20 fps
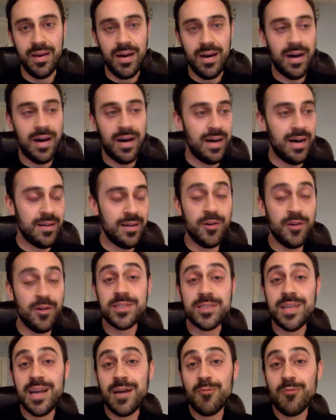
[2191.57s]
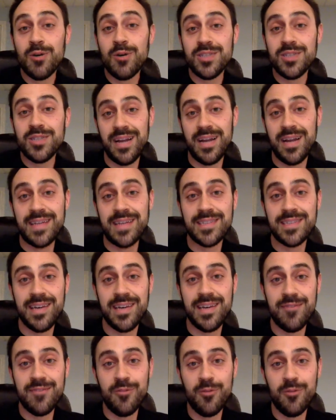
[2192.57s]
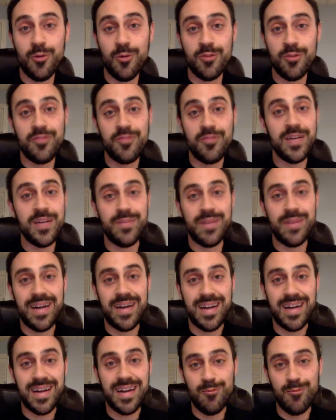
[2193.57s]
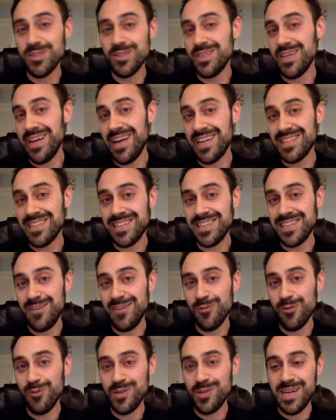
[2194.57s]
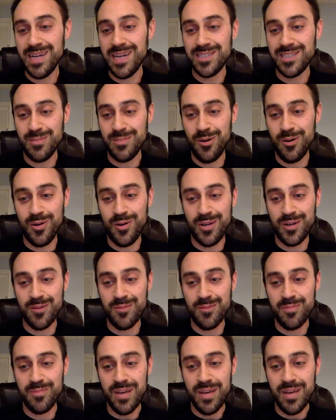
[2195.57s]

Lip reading: Notice that I was not asking for feedback. I wasn't asking for a testimonial.